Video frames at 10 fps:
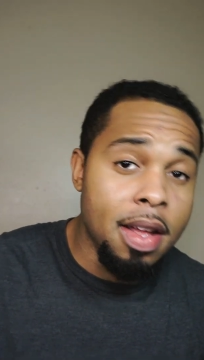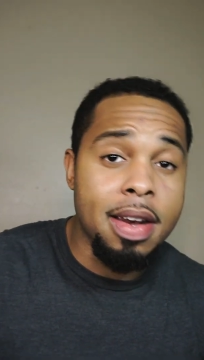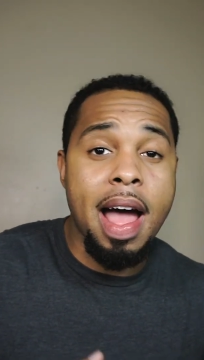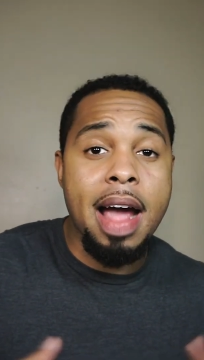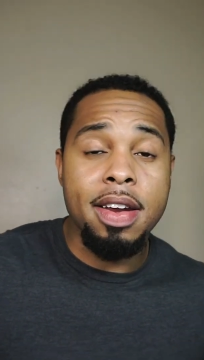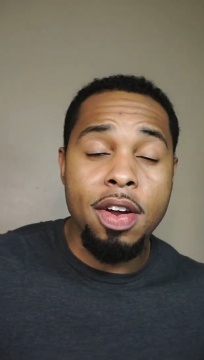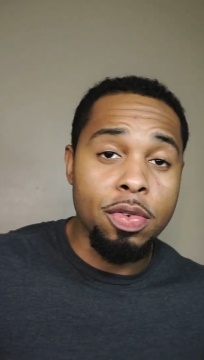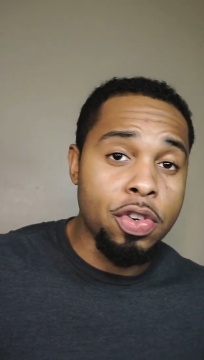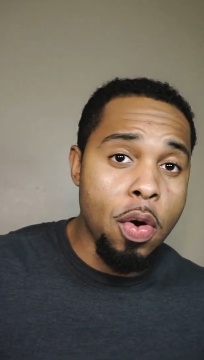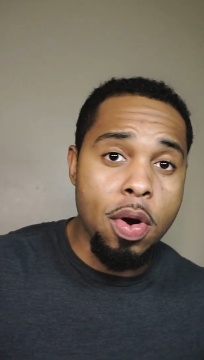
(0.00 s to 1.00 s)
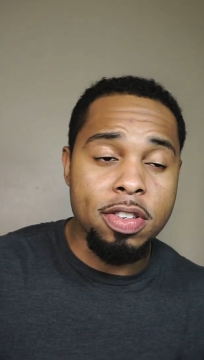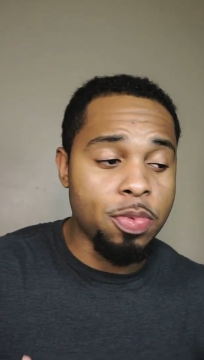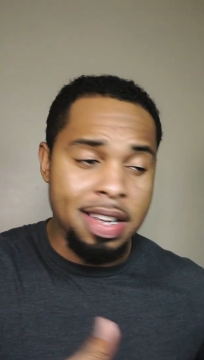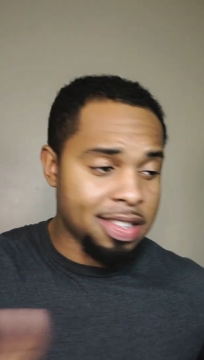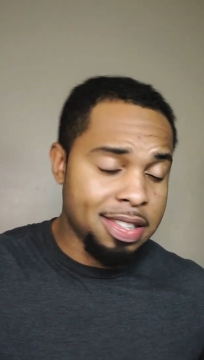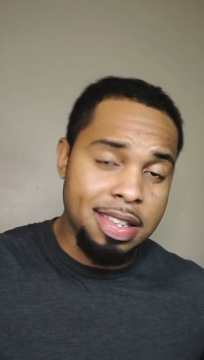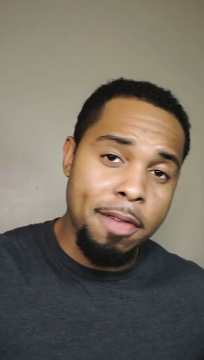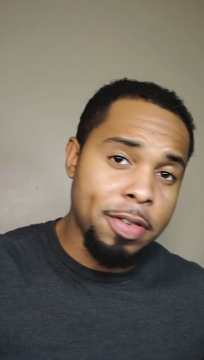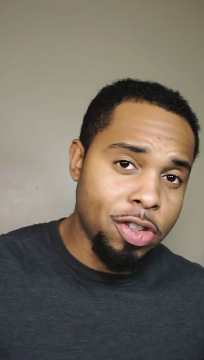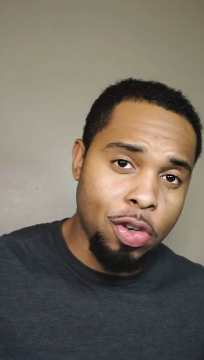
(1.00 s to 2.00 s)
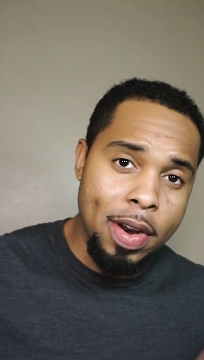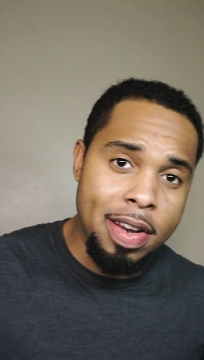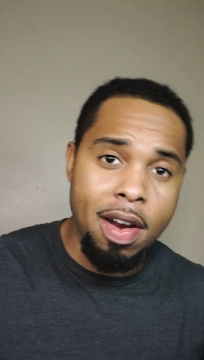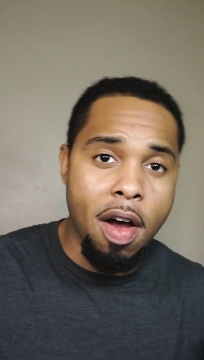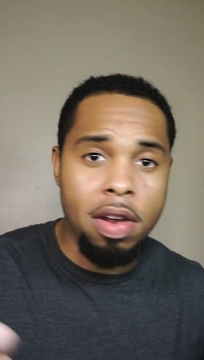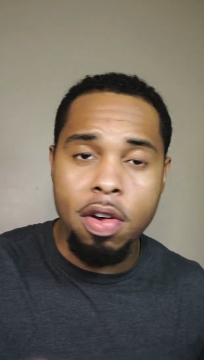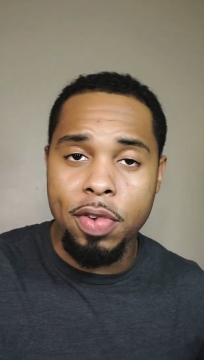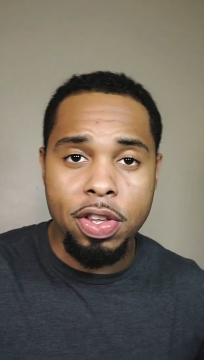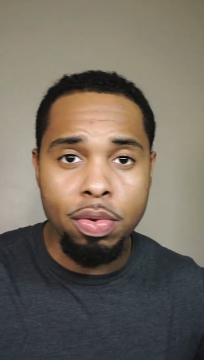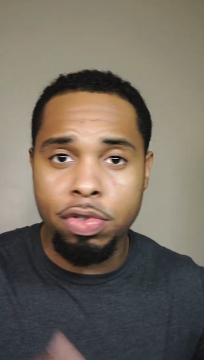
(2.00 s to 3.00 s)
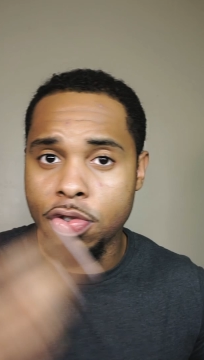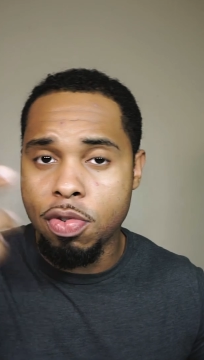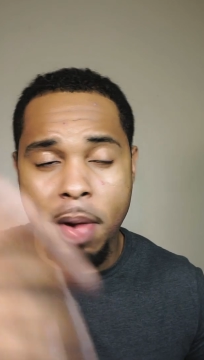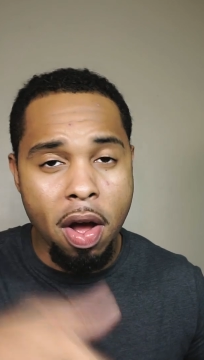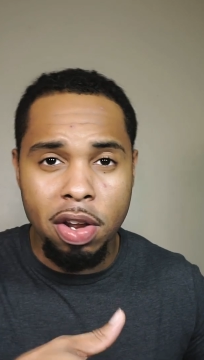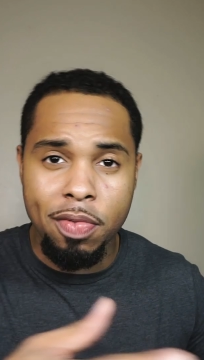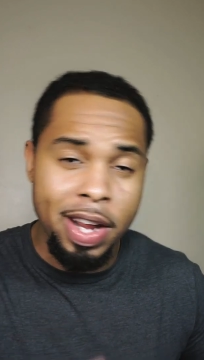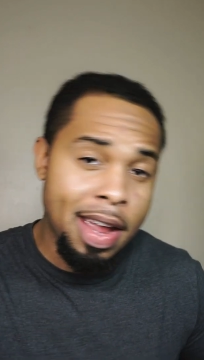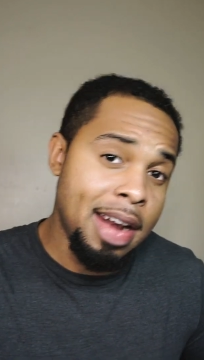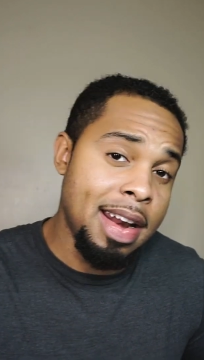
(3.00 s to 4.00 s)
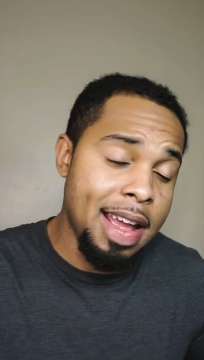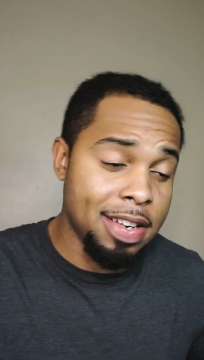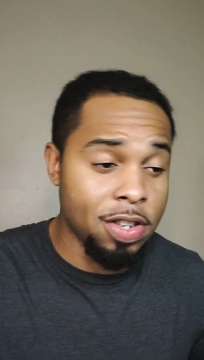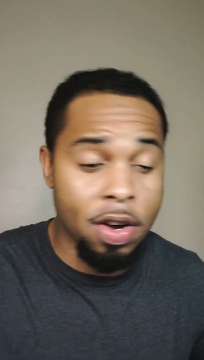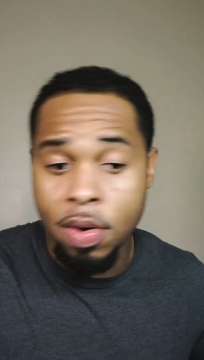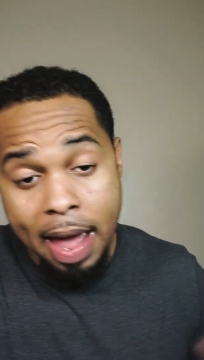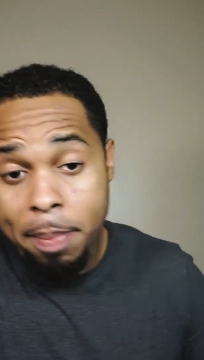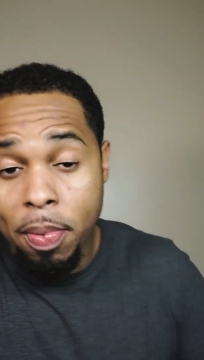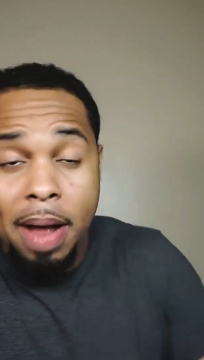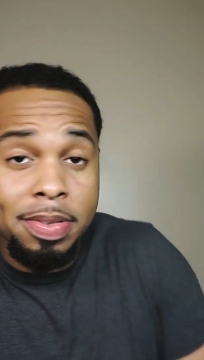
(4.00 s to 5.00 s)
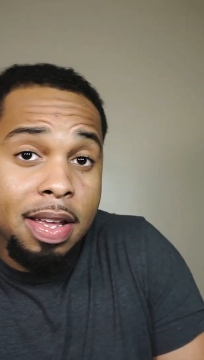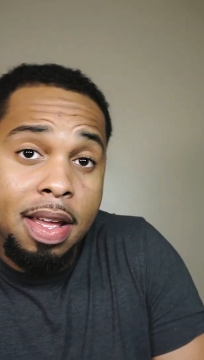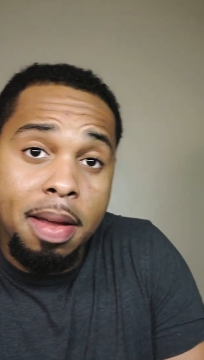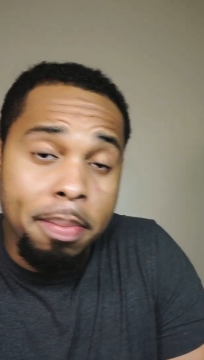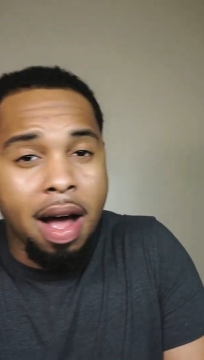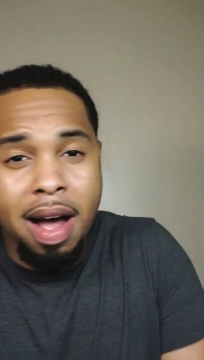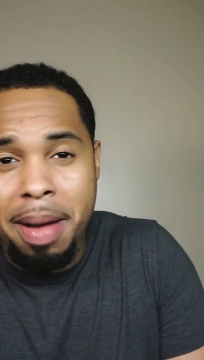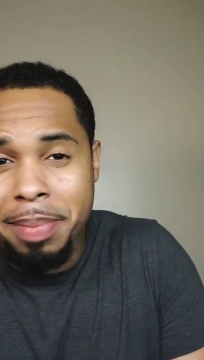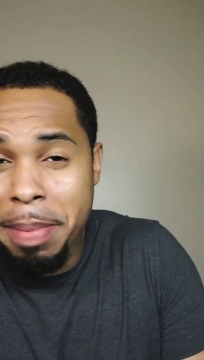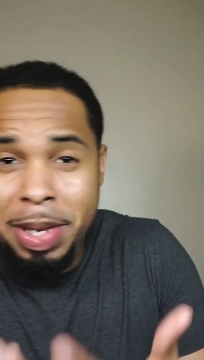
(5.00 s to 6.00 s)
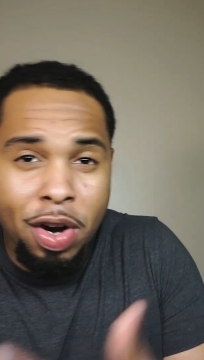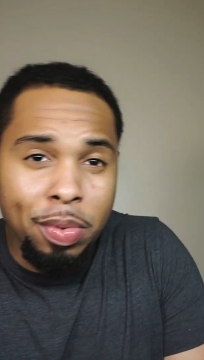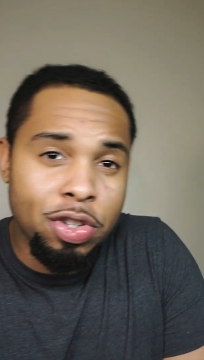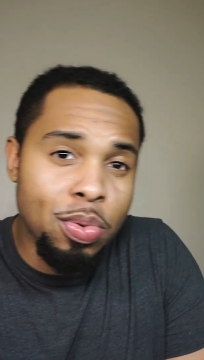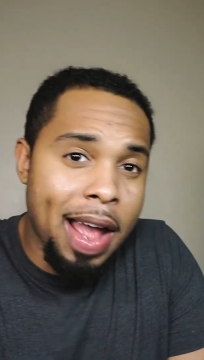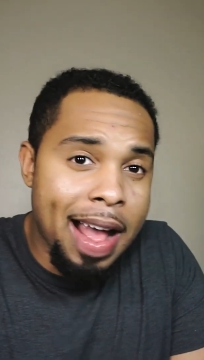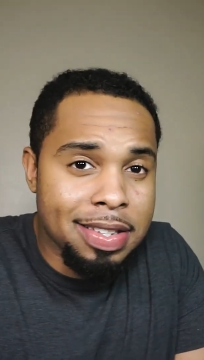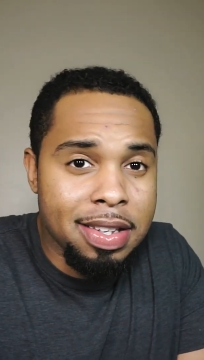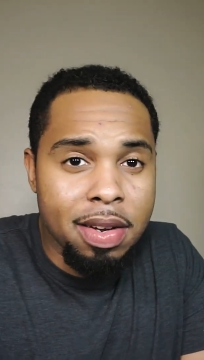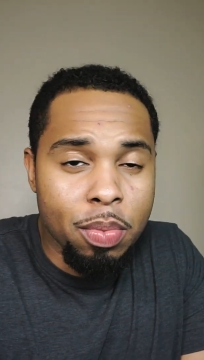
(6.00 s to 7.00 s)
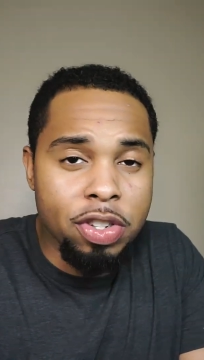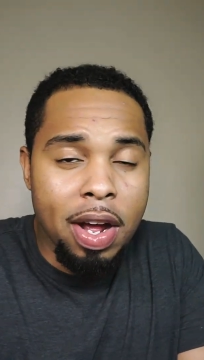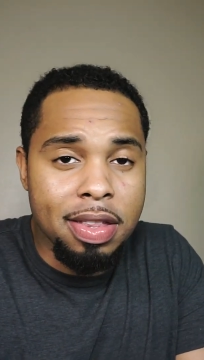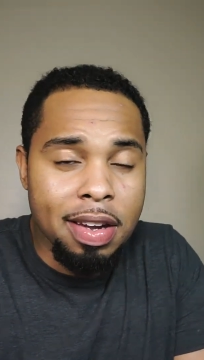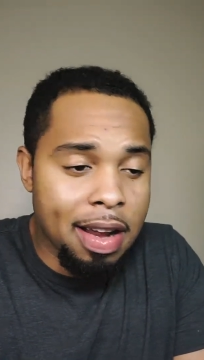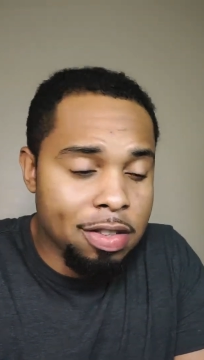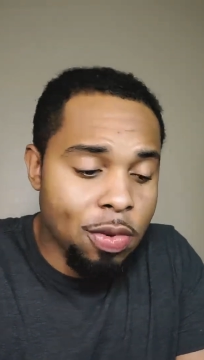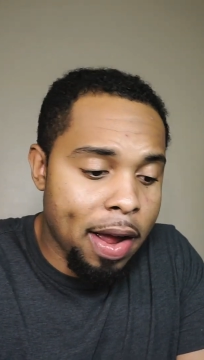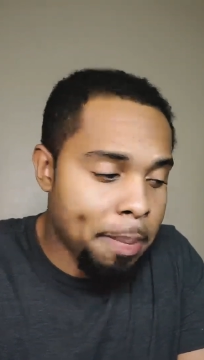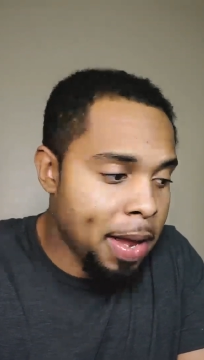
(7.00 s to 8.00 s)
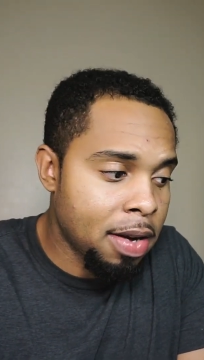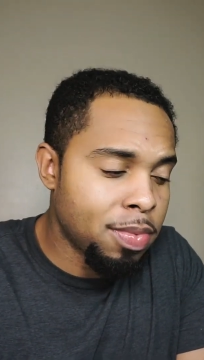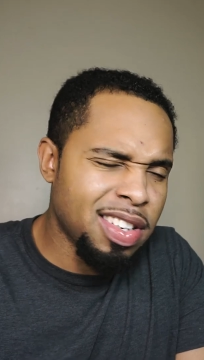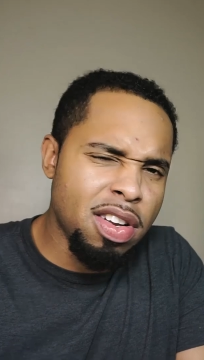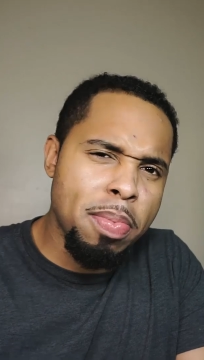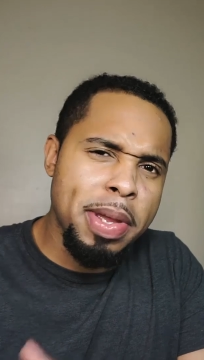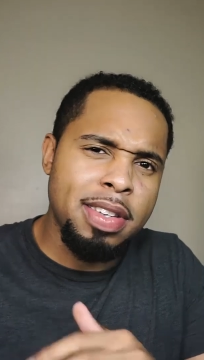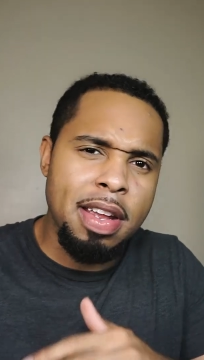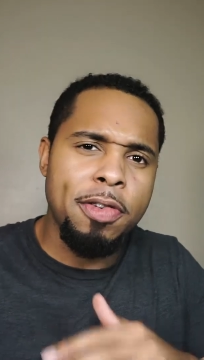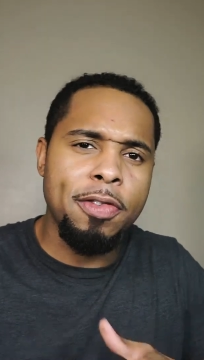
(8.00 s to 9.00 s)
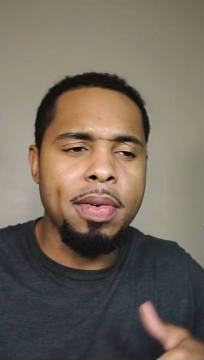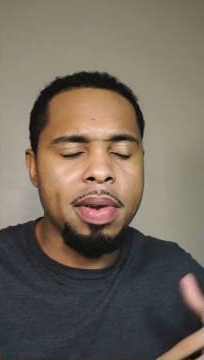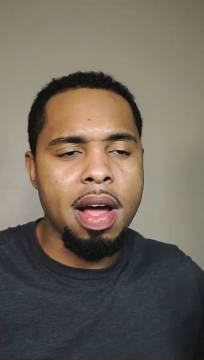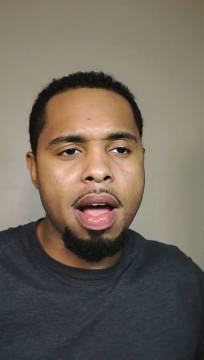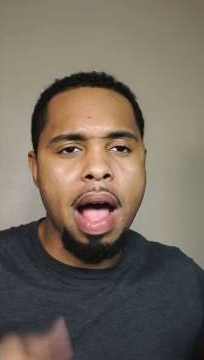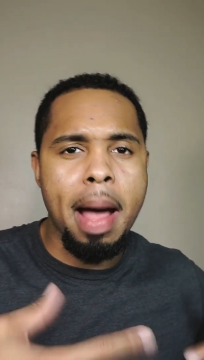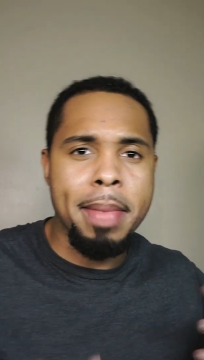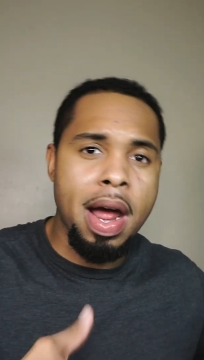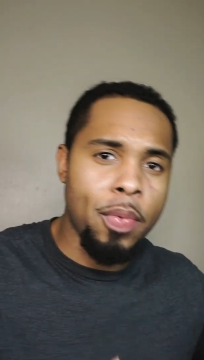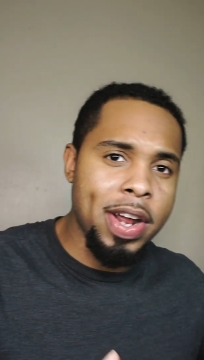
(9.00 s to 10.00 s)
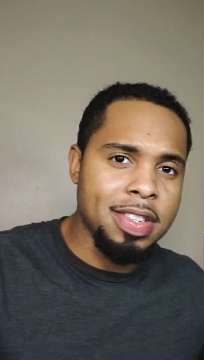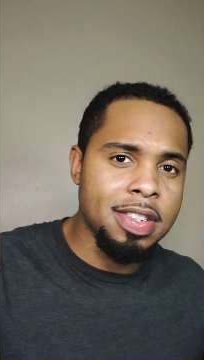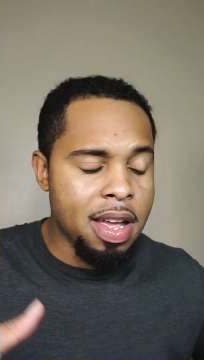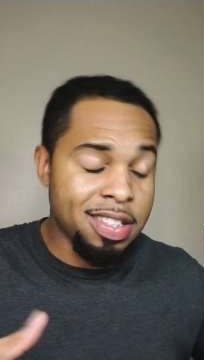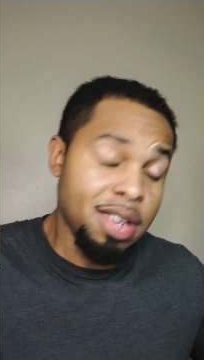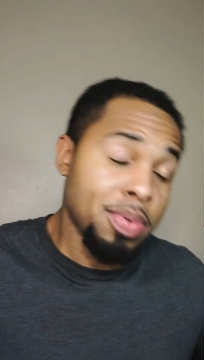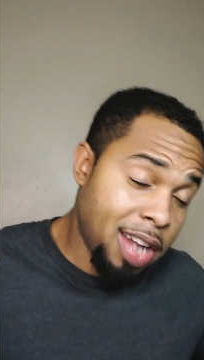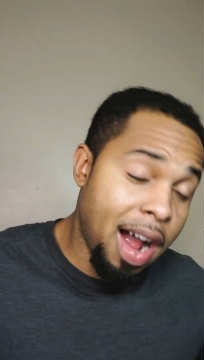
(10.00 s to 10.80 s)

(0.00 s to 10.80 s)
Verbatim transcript: knocking on doors because his stuff is trending all over YouTube, all over the internet. So, hey, props to him. Um, let me know what you guys think. What y'all think of that track, man? It was a little bit different from the uh, I'm Not Racist. It still was